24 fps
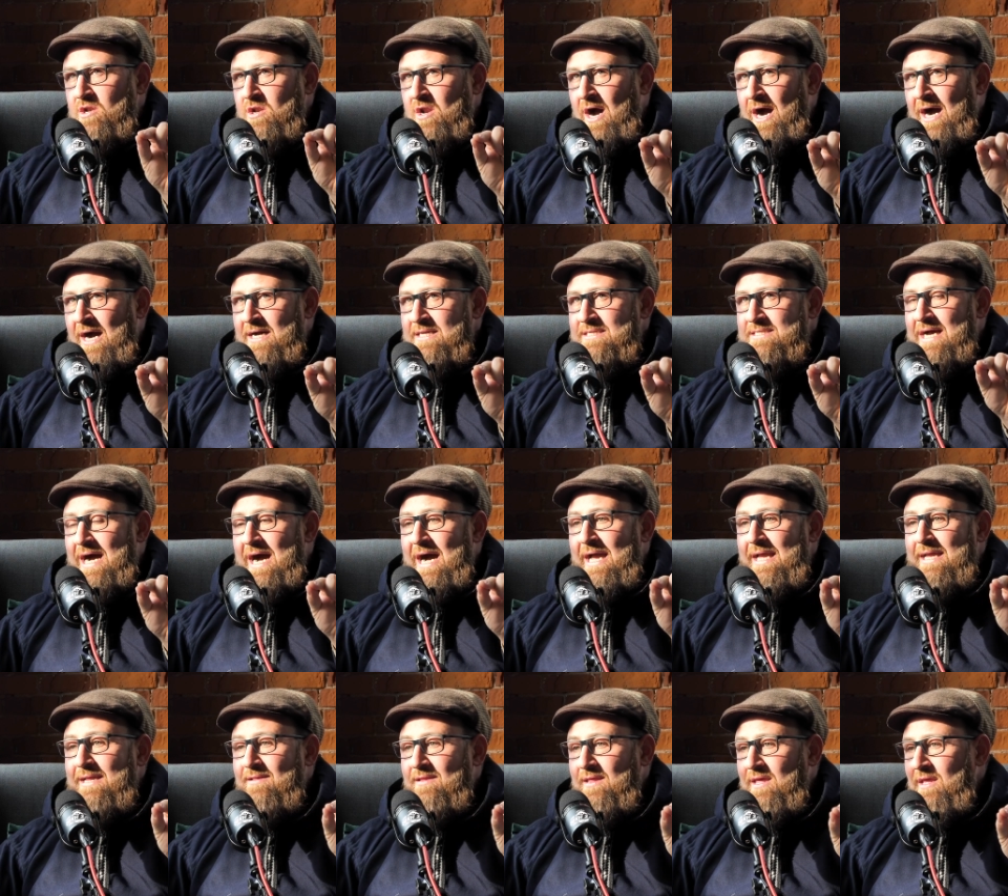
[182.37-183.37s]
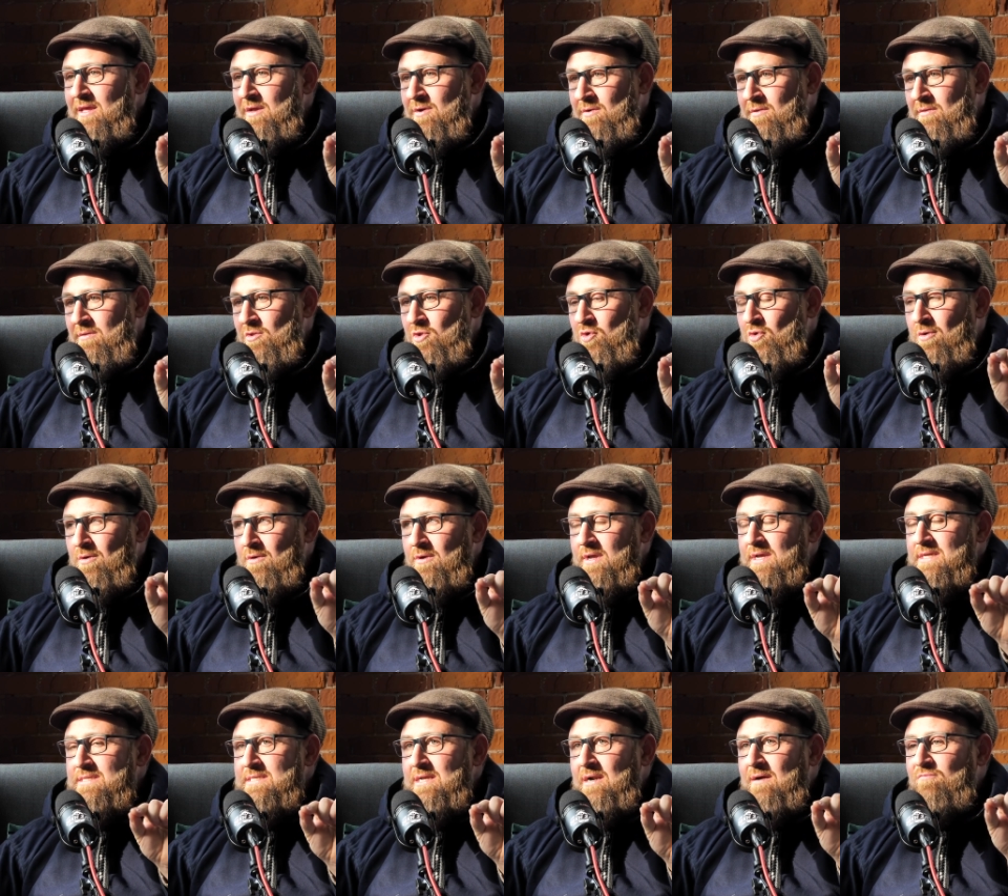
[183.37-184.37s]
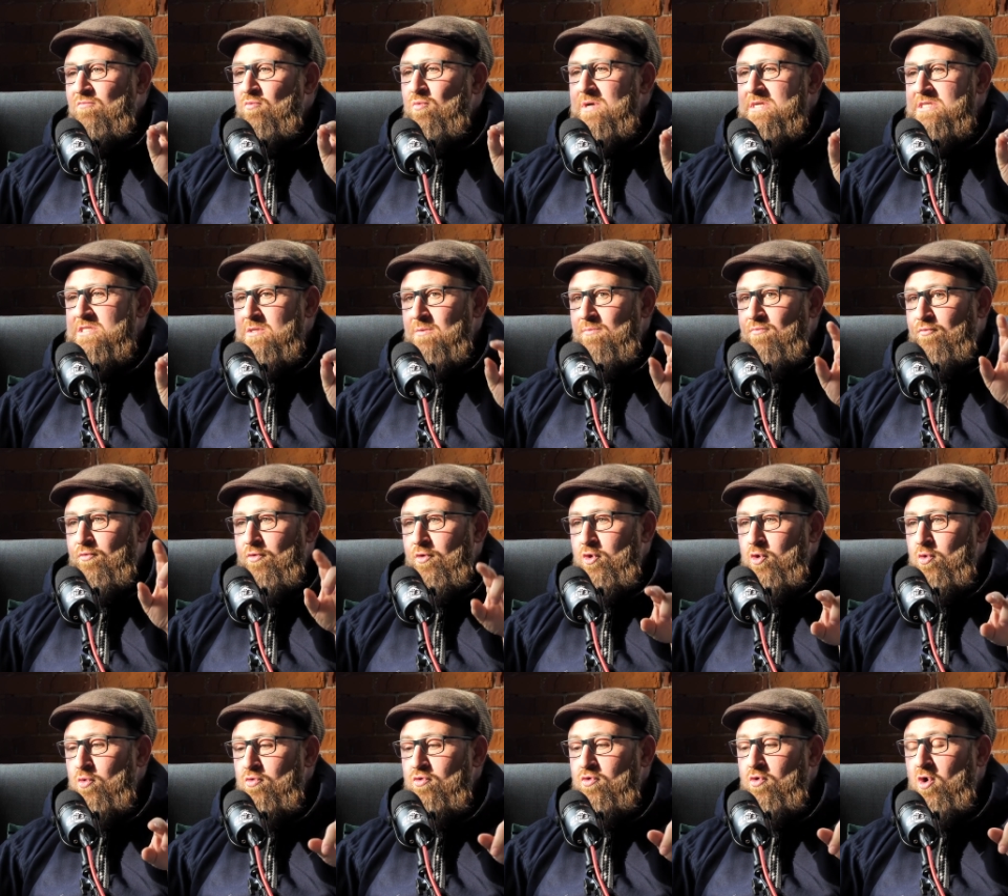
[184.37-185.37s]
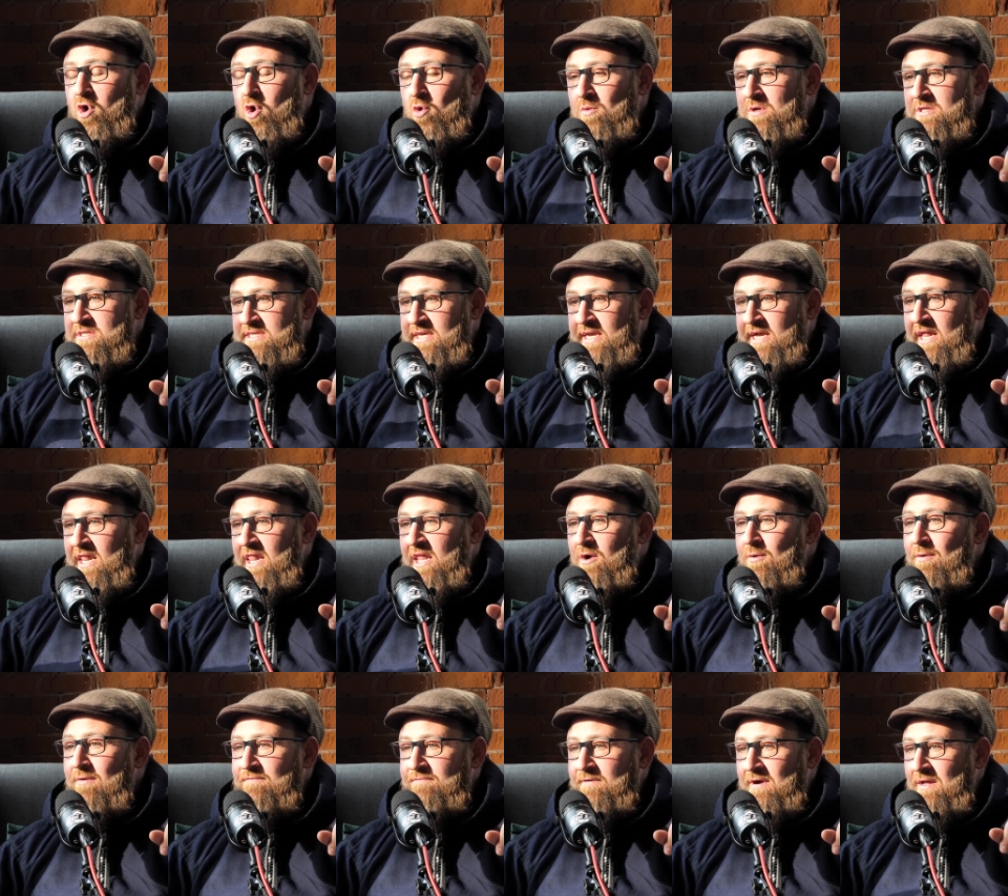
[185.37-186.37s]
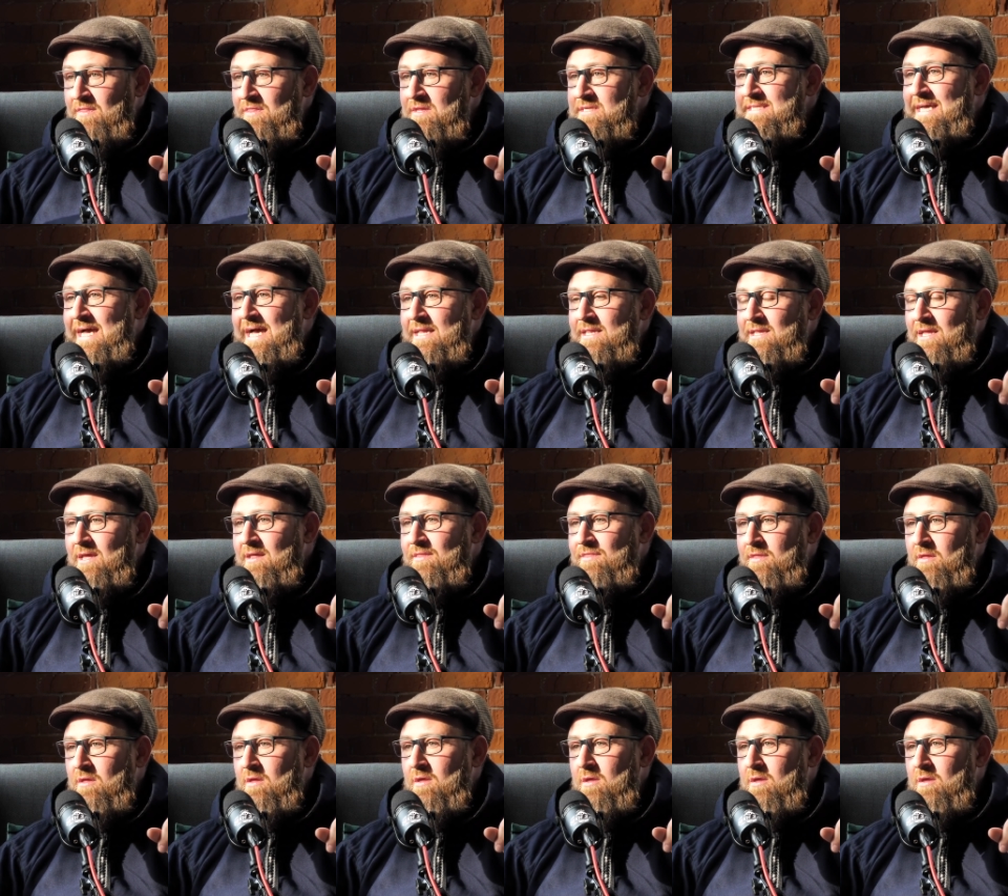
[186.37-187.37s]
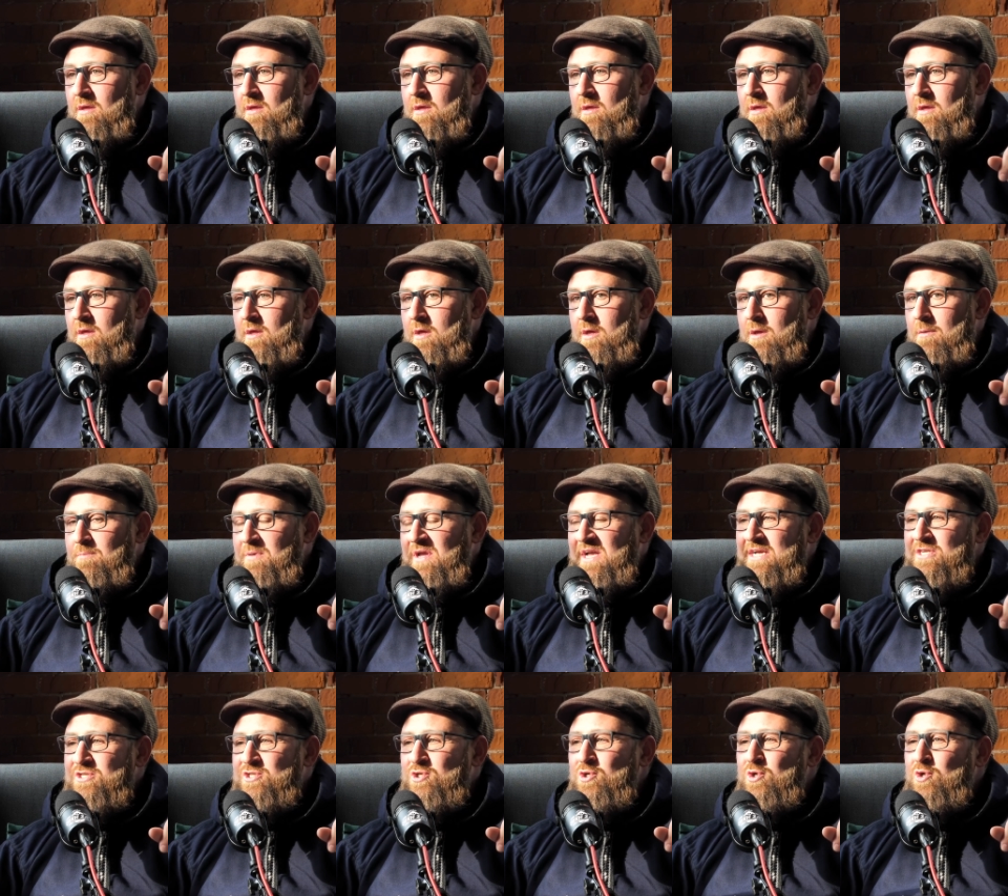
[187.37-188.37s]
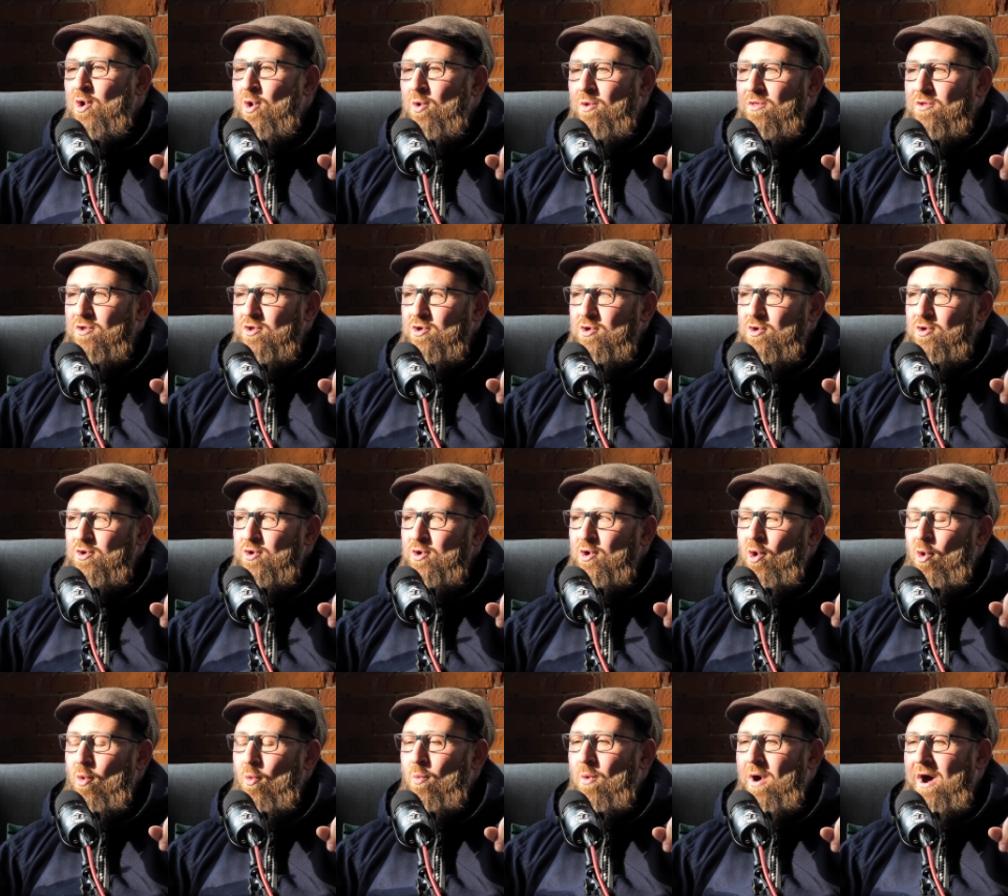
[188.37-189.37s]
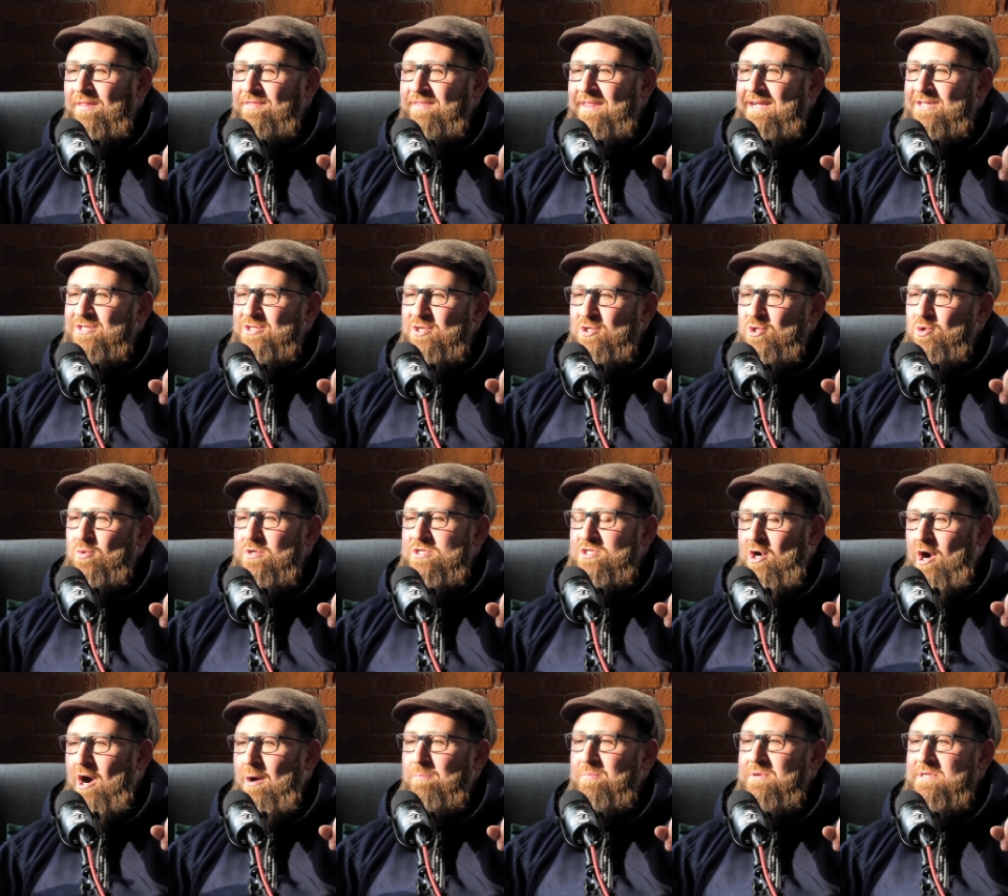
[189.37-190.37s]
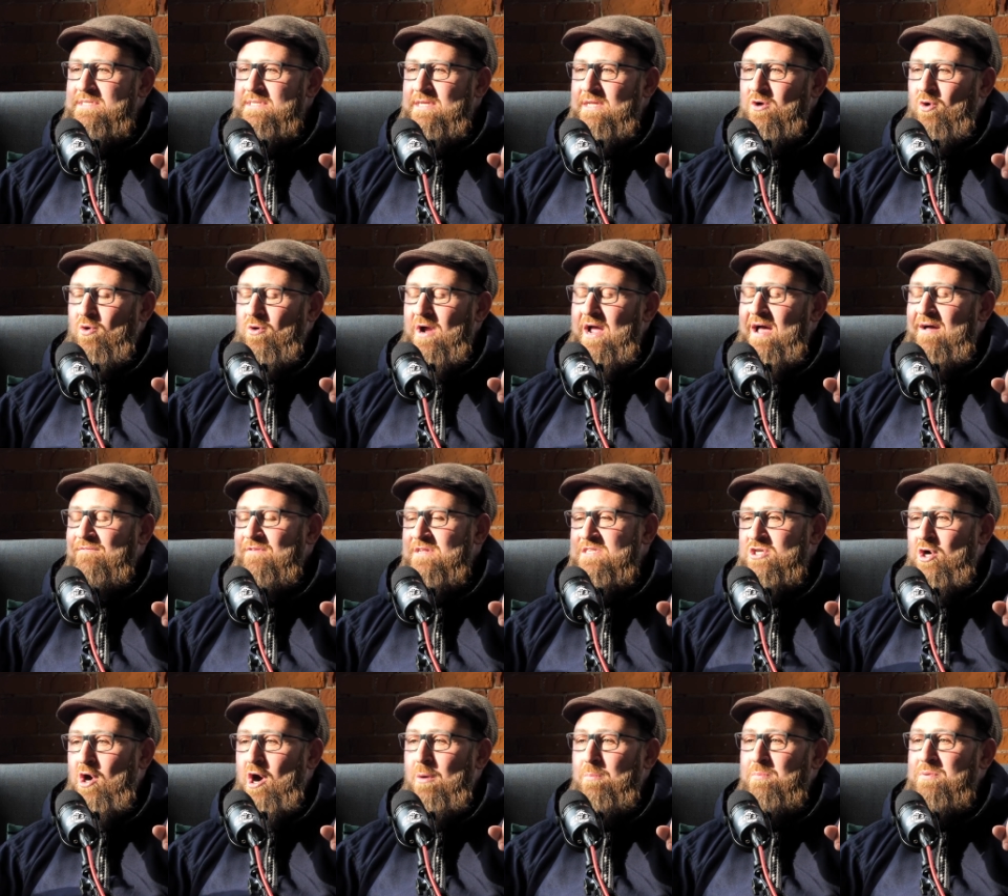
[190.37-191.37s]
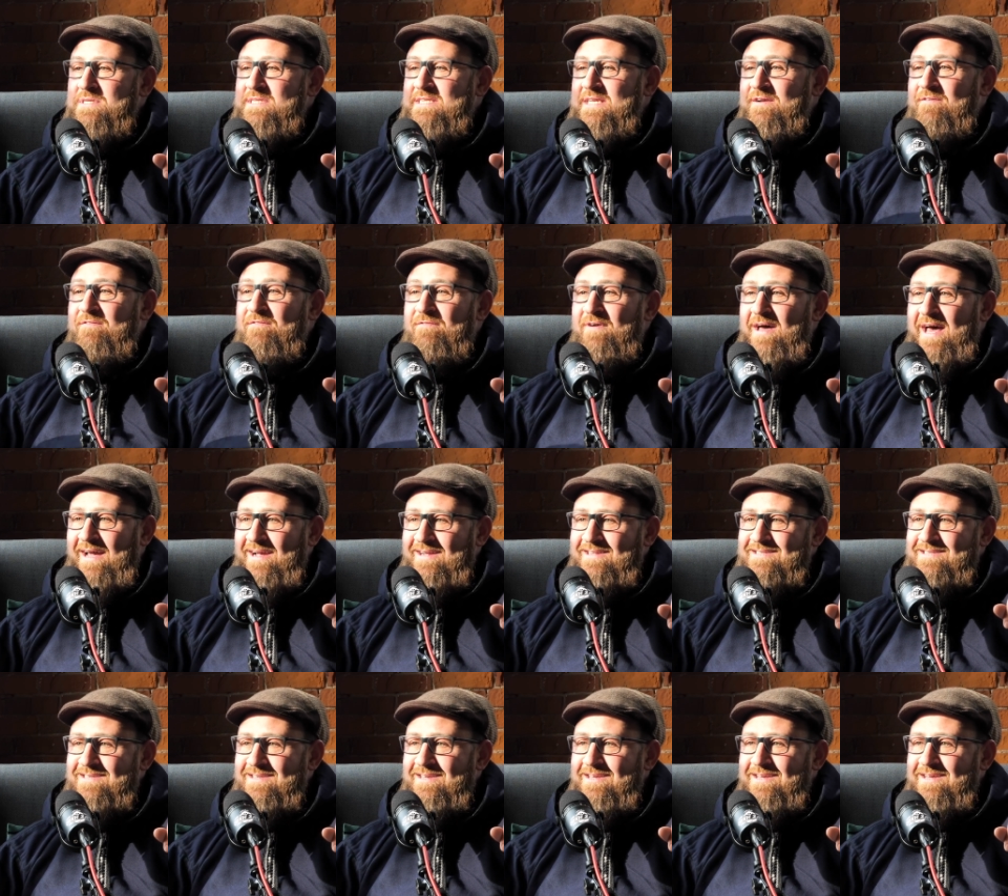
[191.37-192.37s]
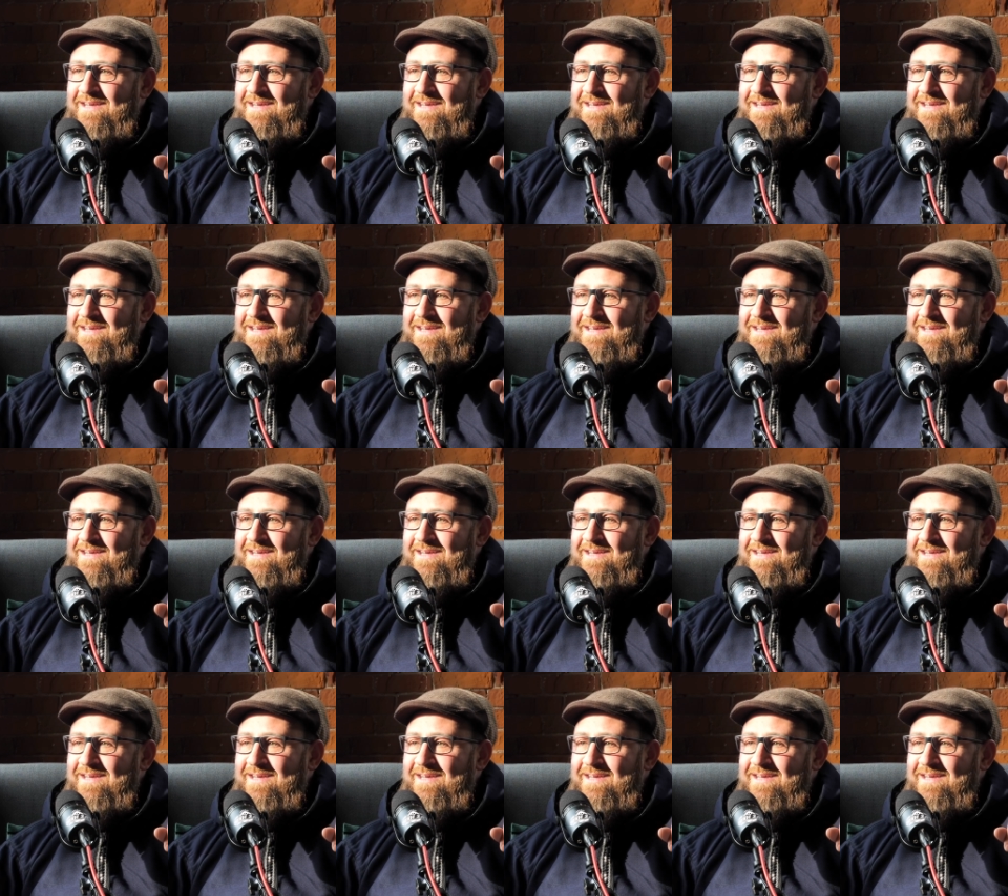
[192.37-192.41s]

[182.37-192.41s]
not ideal, nor is it of wisdom for you to go into clarifying this hadith because you don't you don't want that to do its opposite or have its opposite effect.